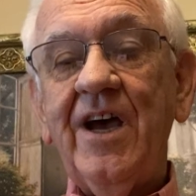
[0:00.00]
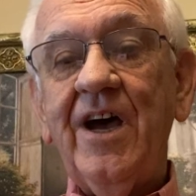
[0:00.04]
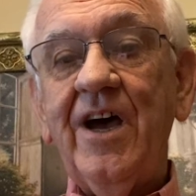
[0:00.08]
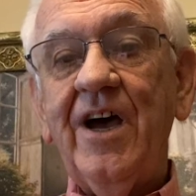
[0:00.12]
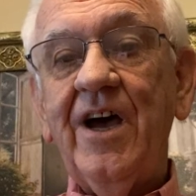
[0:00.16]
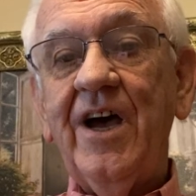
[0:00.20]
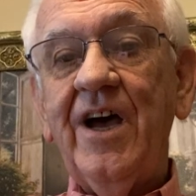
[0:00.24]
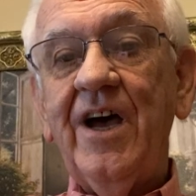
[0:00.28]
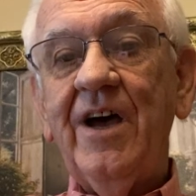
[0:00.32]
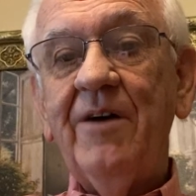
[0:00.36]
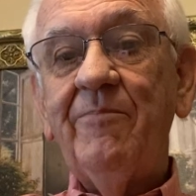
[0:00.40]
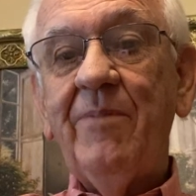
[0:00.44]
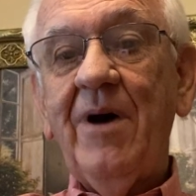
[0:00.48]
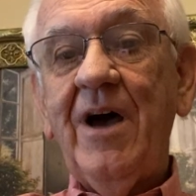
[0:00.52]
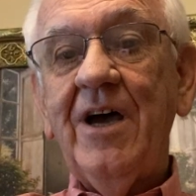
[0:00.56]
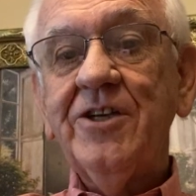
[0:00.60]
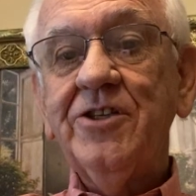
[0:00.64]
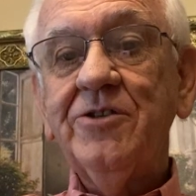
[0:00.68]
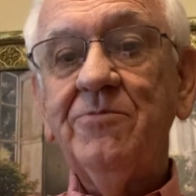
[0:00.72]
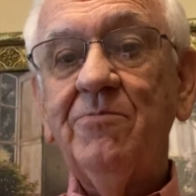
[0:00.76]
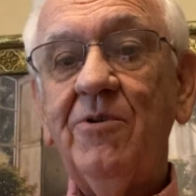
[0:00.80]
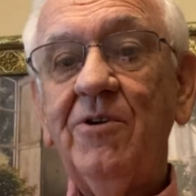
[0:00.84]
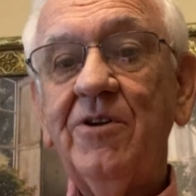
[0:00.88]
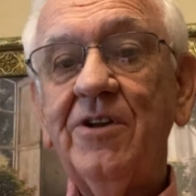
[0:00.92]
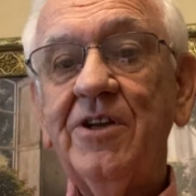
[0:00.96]
uh,
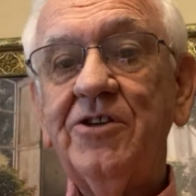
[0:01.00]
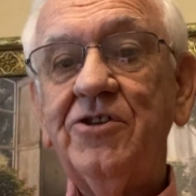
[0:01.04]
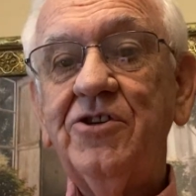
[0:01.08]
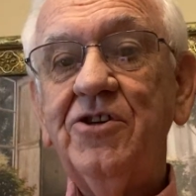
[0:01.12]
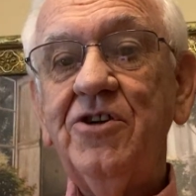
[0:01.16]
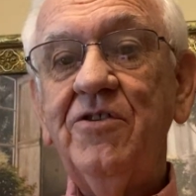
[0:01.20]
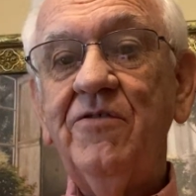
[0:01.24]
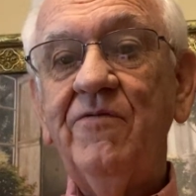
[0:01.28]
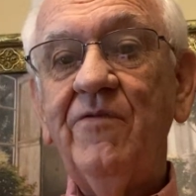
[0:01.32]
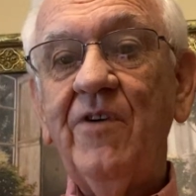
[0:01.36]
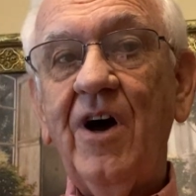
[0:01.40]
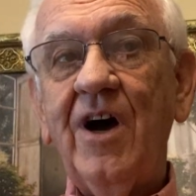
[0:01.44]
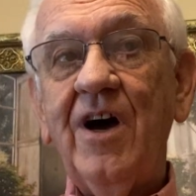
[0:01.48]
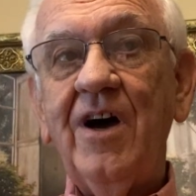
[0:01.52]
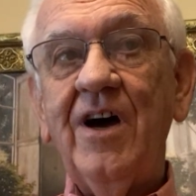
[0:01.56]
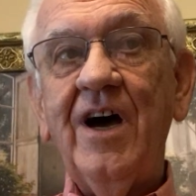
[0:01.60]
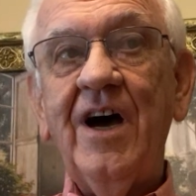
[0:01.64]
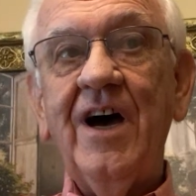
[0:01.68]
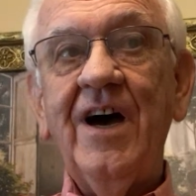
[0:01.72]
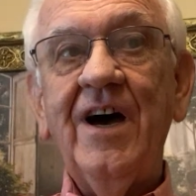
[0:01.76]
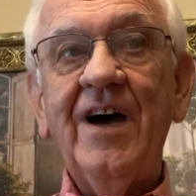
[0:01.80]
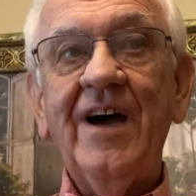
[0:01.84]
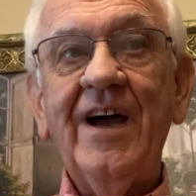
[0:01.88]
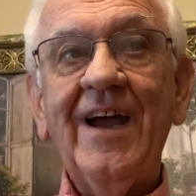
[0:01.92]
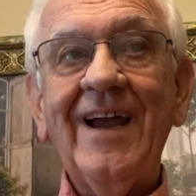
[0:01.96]
possible that you've
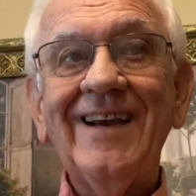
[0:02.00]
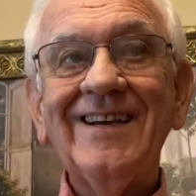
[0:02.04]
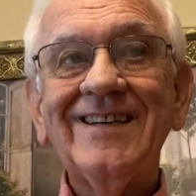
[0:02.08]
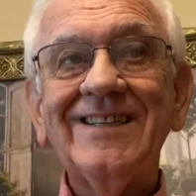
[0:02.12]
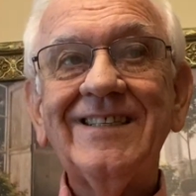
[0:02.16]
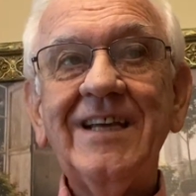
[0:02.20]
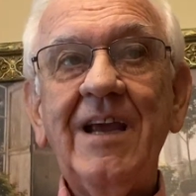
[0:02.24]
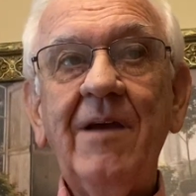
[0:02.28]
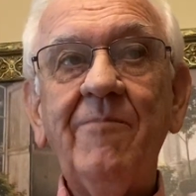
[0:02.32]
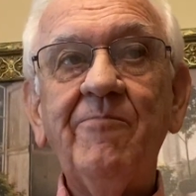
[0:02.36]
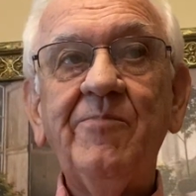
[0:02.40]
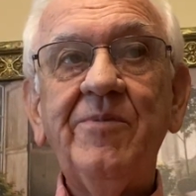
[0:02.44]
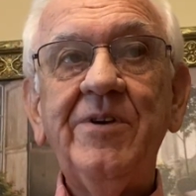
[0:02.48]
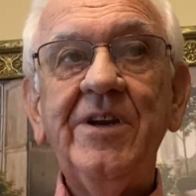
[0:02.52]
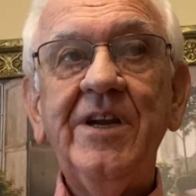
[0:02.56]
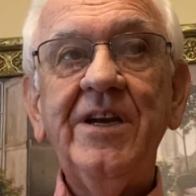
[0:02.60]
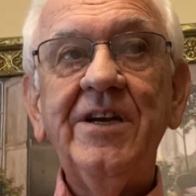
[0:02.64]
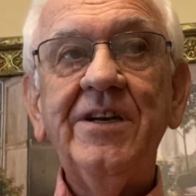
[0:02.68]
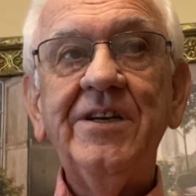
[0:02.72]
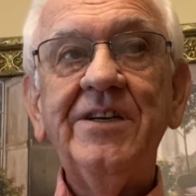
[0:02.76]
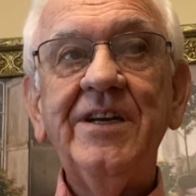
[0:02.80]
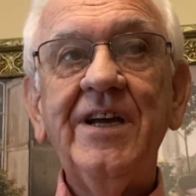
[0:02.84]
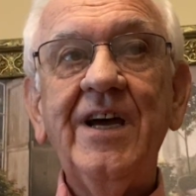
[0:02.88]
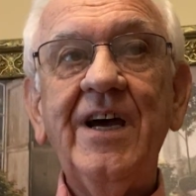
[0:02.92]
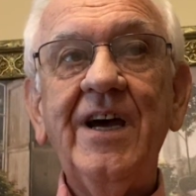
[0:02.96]
uh,
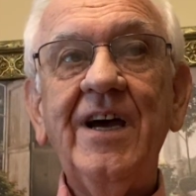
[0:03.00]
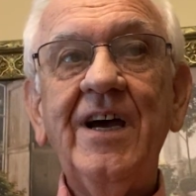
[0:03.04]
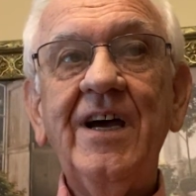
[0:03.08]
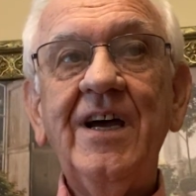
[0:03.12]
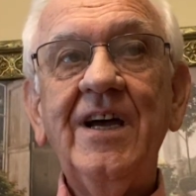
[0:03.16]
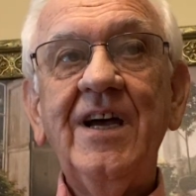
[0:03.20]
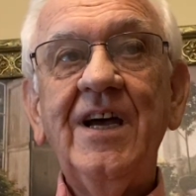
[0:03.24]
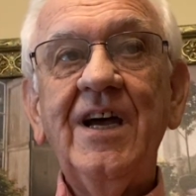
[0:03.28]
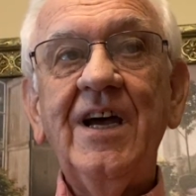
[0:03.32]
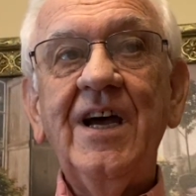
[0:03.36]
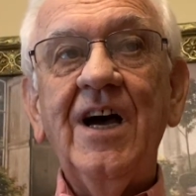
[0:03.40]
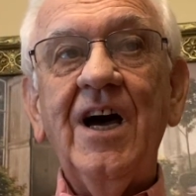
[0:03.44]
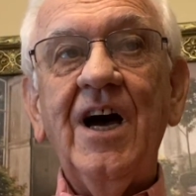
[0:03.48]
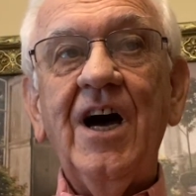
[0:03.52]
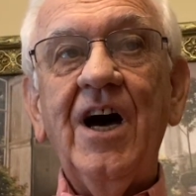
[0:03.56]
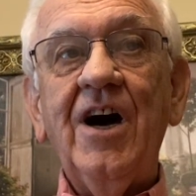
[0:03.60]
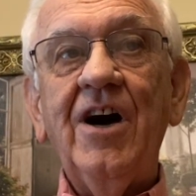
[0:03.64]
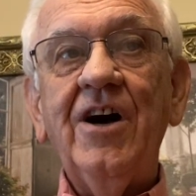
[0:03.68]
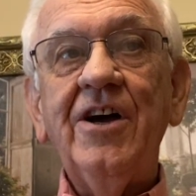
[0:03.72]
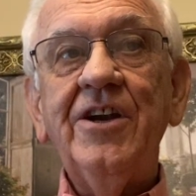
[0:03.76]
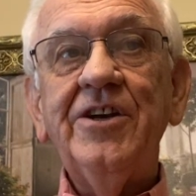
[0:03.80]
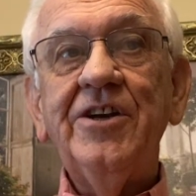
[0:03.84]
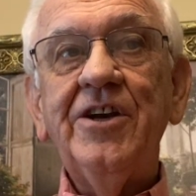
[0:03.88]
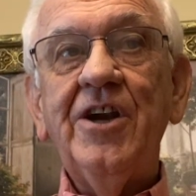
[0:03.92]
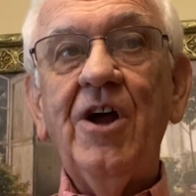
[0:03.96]
accepted uh,
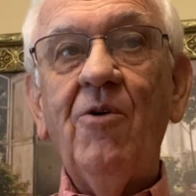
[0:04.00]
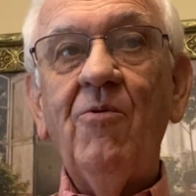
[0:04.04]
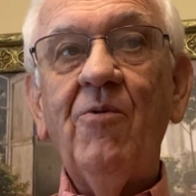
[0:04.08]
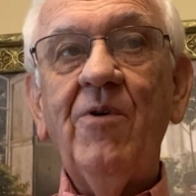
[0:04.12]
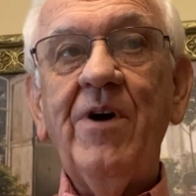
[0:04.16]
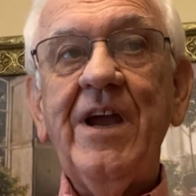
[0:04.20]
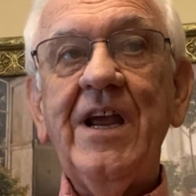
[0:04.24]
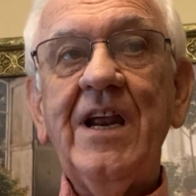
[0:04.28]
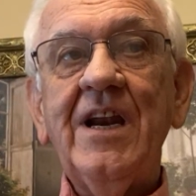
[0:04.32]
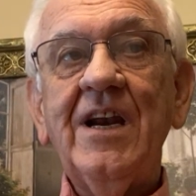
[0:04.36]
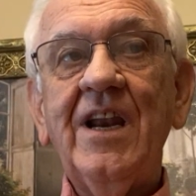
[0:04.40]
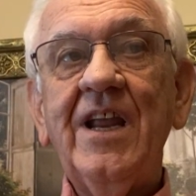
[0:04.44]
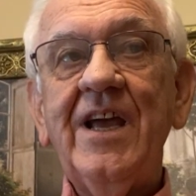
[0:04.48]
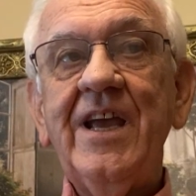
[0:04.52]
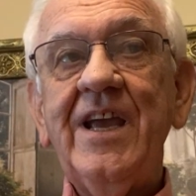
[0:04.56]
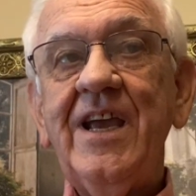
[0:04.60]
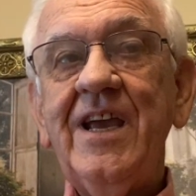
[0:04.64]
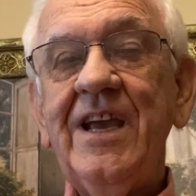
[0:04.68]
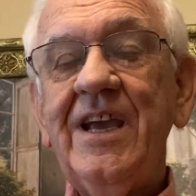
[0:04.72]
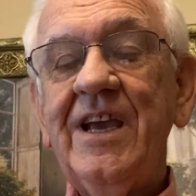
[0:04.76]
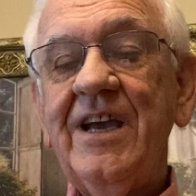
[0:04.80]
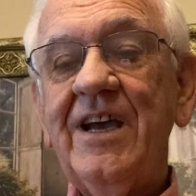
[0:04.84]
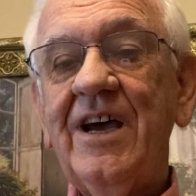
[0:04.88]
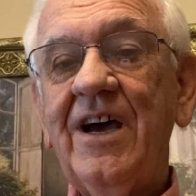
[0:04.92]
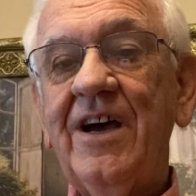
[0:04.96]

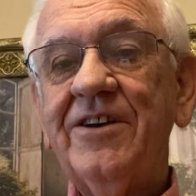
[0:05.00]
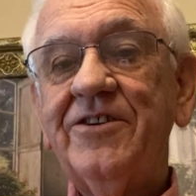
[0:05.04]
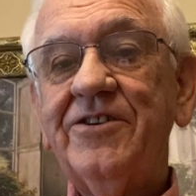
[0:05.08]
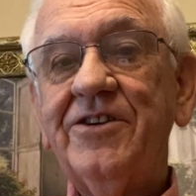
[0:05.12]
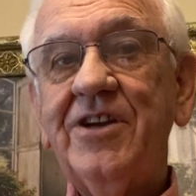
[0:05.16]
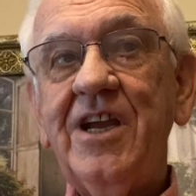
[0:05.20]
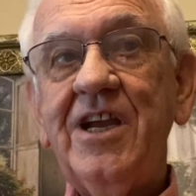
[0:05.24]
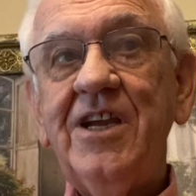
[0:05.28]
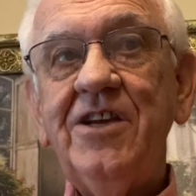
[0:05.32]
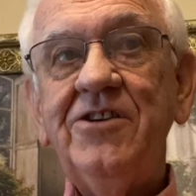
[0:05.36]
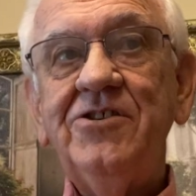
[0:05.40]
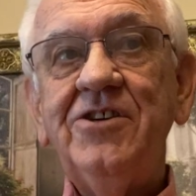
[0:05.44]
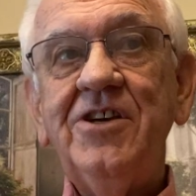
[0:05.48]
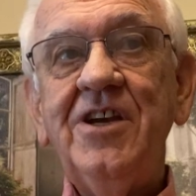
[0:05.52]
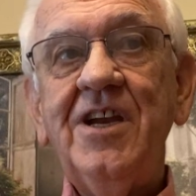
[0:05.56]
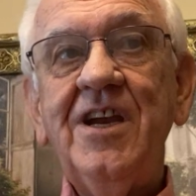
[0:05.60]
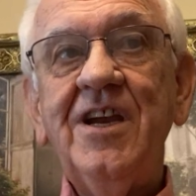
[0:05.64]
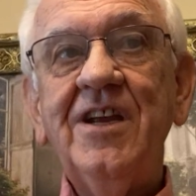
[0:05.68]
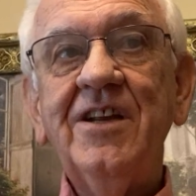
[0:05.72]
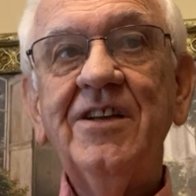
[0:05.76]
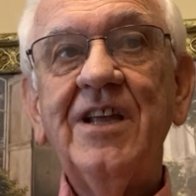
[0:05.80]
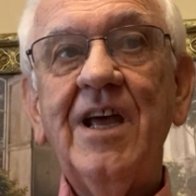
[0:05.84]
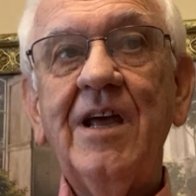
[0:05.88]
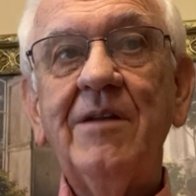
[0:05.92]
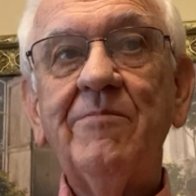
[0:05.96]
unknowingly a
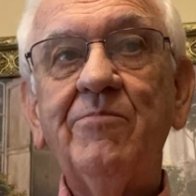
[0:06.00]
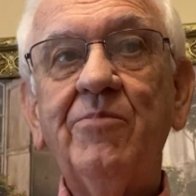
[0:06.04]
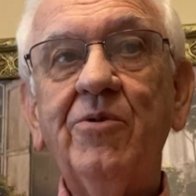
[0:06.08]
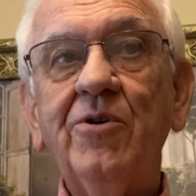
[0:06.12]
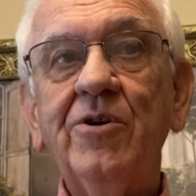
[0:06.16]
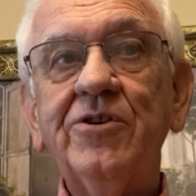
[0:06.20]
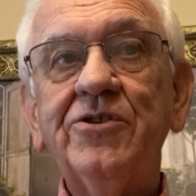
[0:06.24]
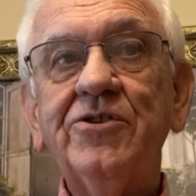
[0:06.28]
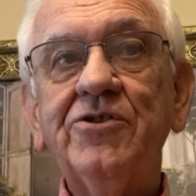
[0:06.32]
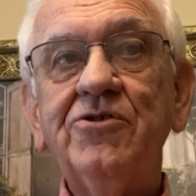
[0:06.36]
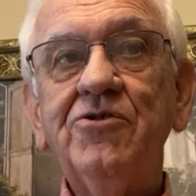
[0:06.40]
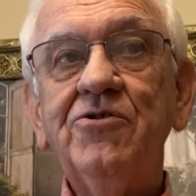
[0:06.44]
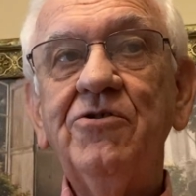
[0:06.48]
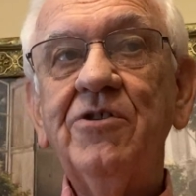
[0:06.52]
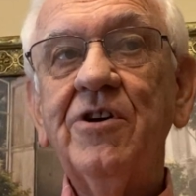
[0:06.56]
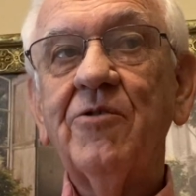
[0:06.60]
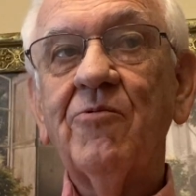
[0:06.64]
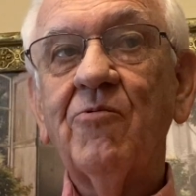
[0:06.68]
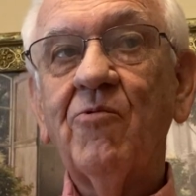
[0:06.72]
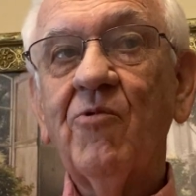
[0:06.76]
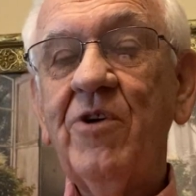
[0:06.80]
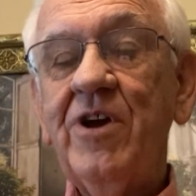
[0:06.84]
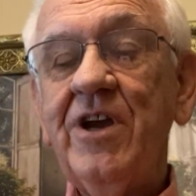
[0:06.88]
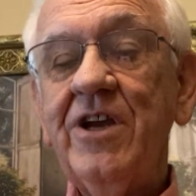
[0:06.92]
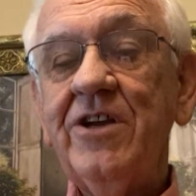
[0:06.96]
teaching that puts you at
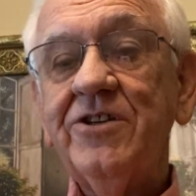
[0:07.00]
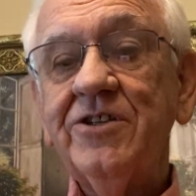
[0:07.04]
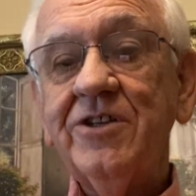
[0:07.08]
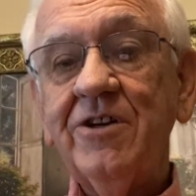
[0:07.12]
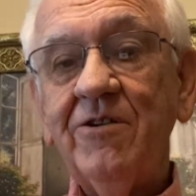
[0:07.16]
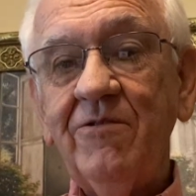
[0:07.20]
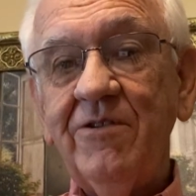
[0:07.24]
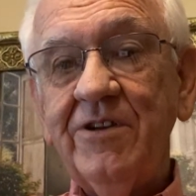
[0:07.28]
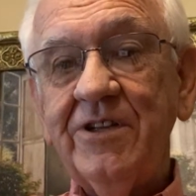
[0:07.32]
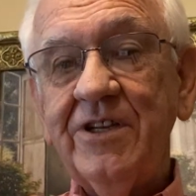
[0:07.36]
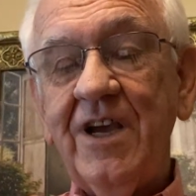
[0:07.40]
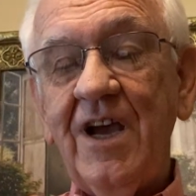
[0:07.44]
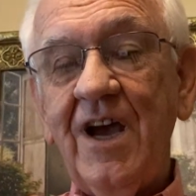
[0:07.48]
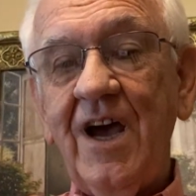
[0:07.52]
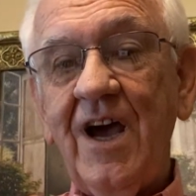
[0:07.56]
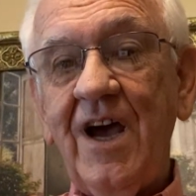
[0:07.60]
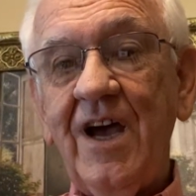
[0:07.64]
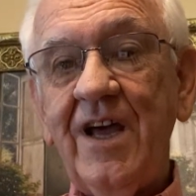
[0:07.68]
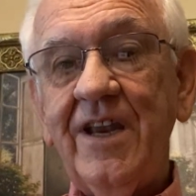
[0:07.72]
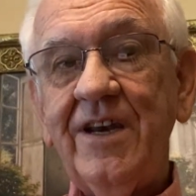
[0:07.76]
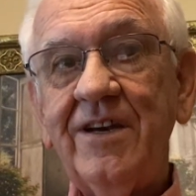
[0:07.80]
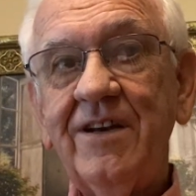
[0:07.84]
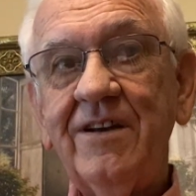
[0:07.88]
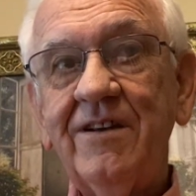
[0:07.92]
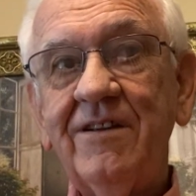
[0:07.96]
risk with
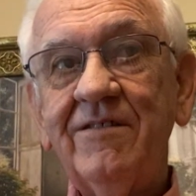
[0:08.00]
God?